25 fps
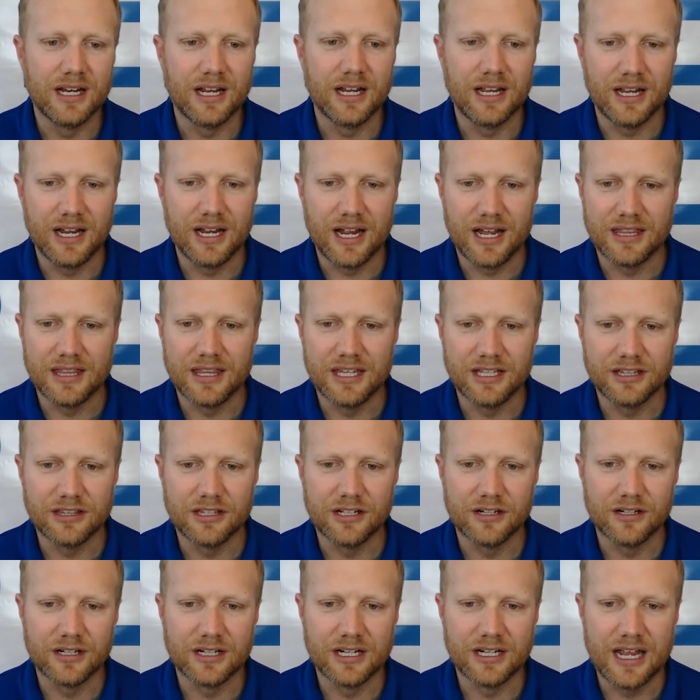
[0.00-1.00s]
I think
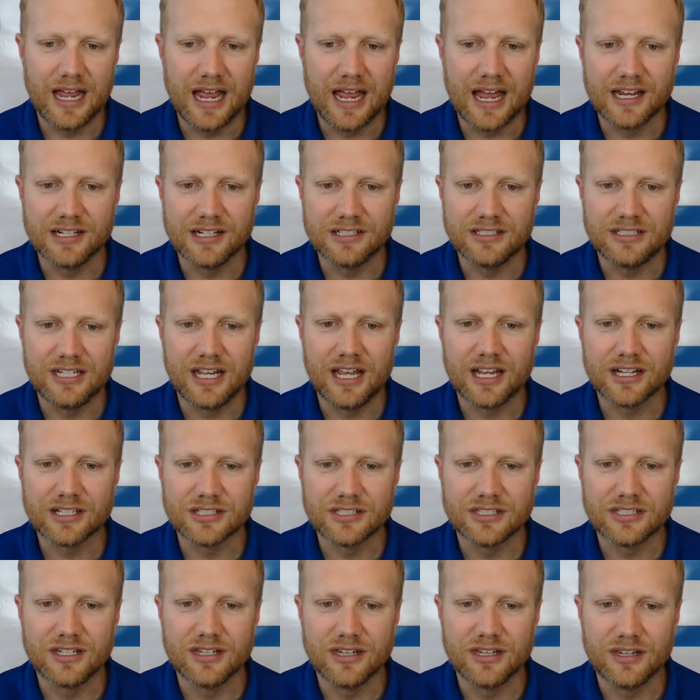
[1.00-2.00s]
they're going to add
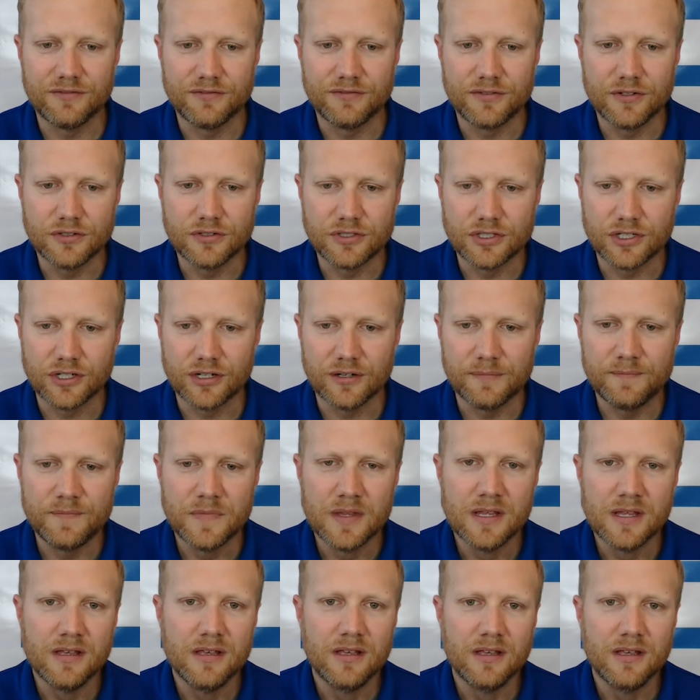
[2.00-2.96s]
text in the future.